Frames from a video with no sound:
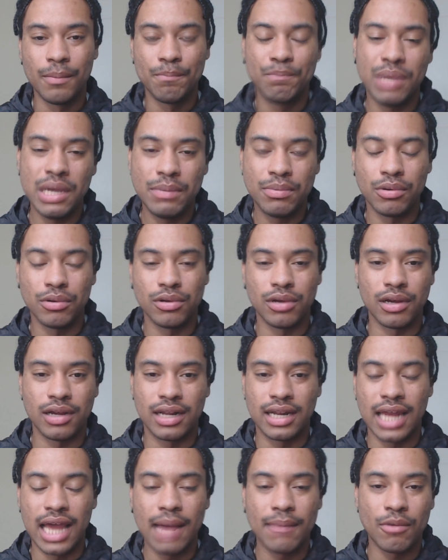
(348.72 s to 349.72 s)
people
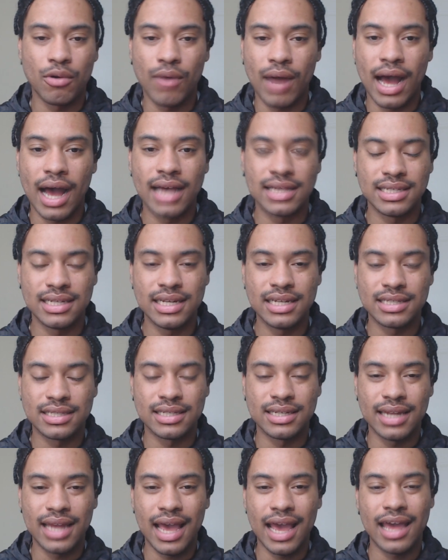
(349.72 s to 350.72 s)
glamorizing this
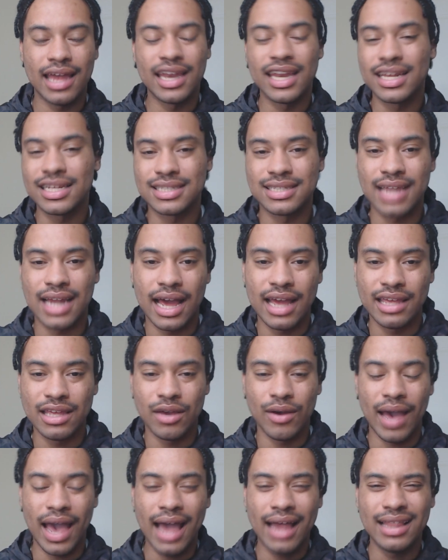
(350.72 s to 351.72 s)
and that, and it's not in
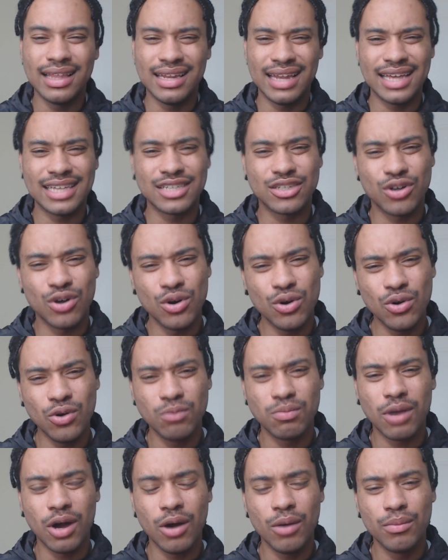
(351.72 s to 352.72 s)
your alley. That's cool,
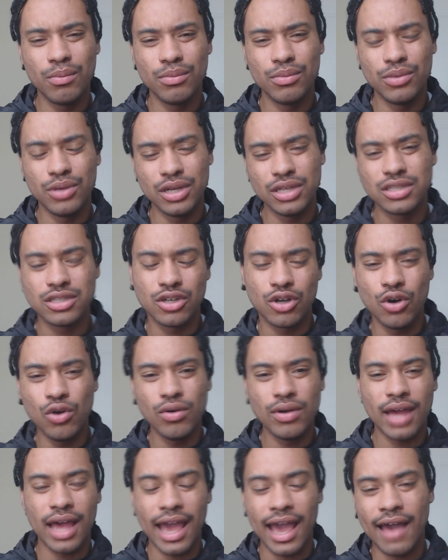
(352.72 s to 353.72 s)
bro. It's cool
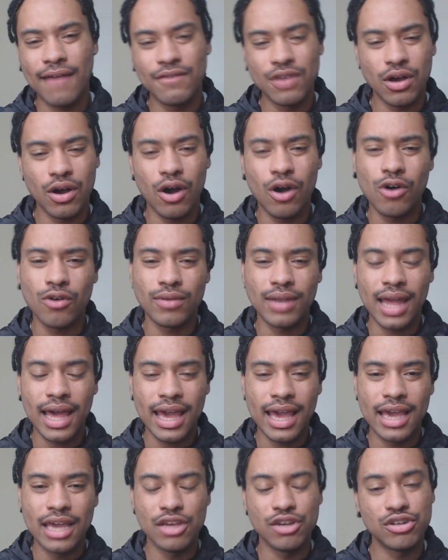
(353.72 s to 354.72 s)
to have your own
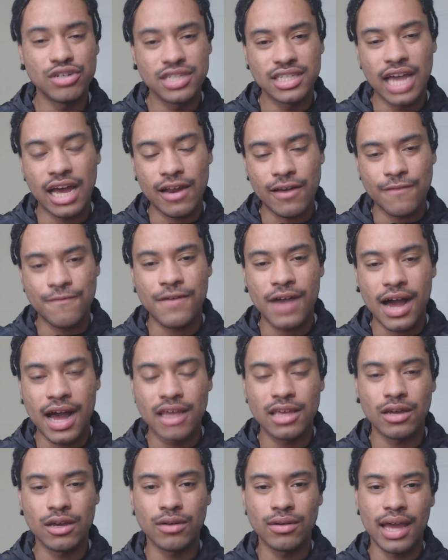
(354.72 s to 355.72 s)
lane. You just gotta
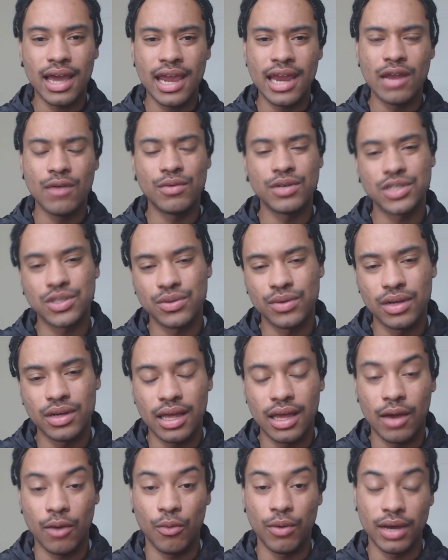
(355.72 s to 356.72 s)
find your lane. once you,
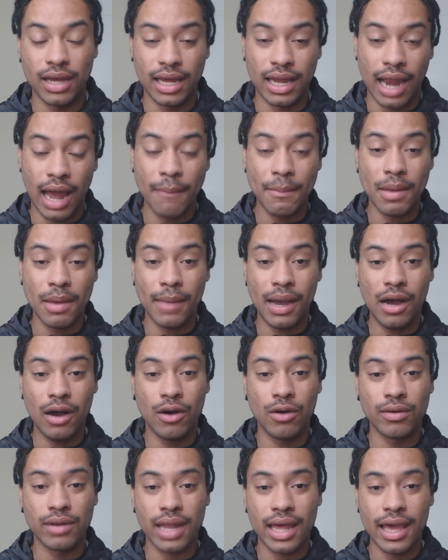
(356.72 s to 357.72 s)
and I'm in my
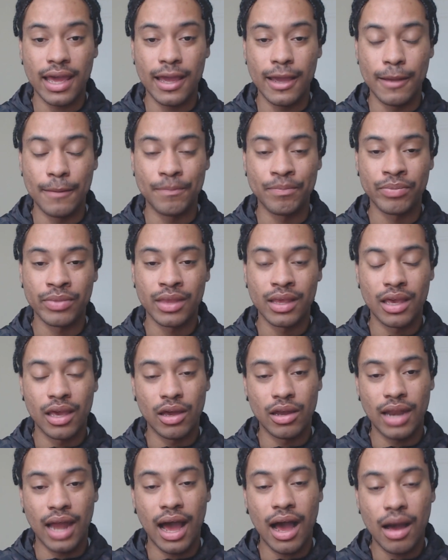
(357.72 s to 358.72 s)
own lane,
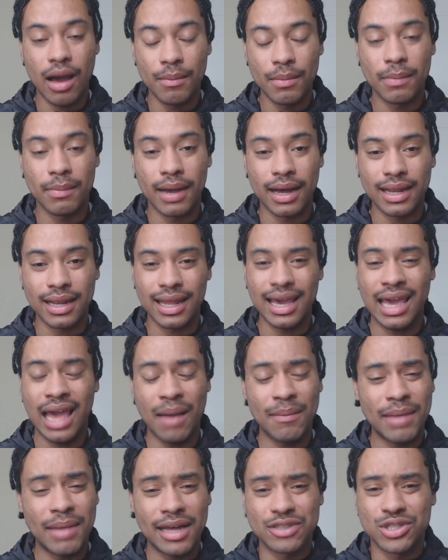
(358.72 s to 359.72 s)
and now I'm in my lane.
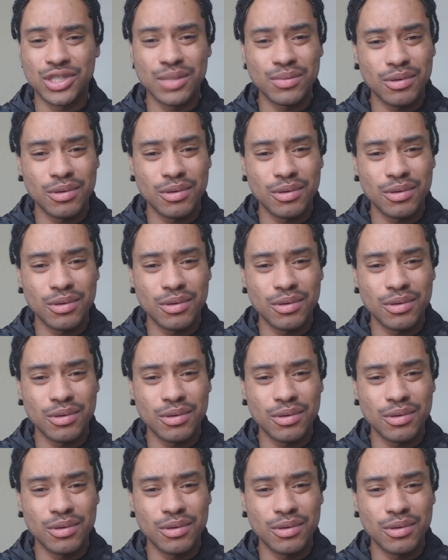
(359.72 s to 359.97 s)
I'm not tripping